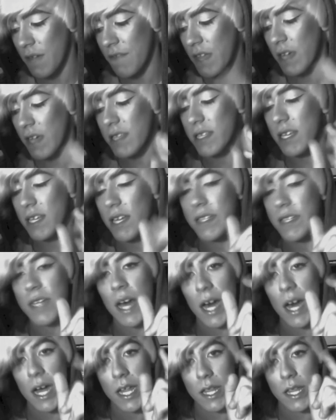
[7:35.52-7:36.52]
see a
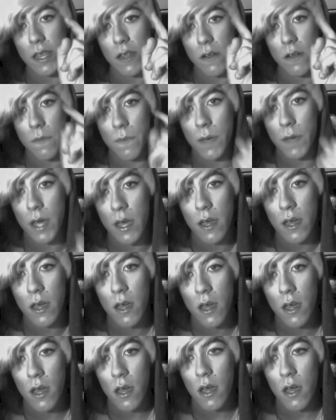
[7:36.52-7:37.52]
tiny little bit
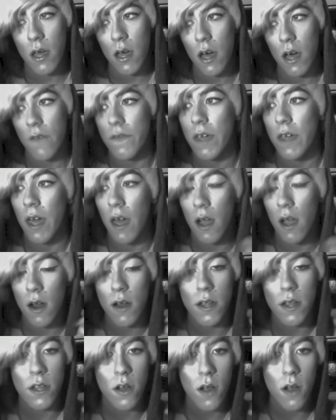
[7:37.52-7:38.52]
of care
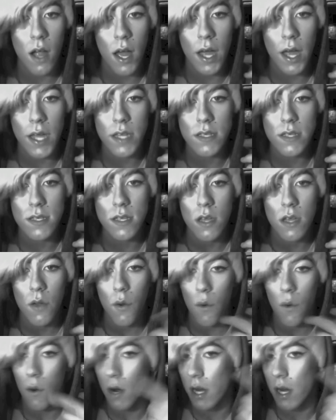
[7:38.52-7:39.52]
in your eyes
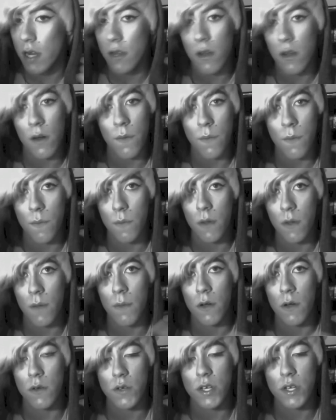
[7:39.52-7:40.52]
or in your
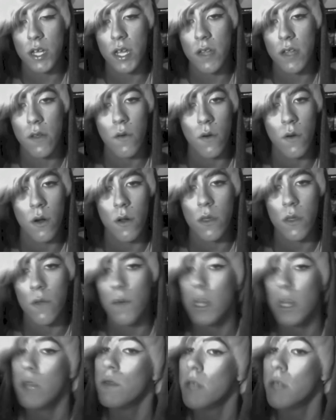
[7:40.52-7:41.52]
emotion or the
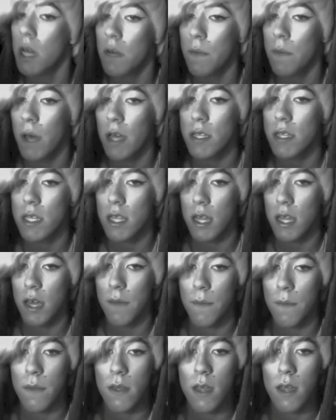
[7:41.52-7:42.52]
way you talk back to
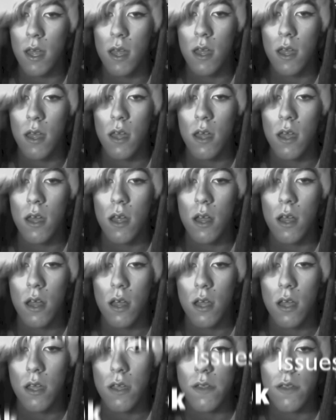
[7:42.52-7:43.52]
them,
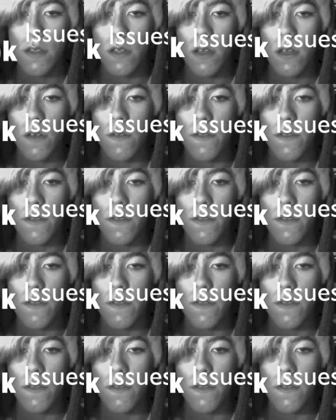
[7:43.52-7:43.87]
you know,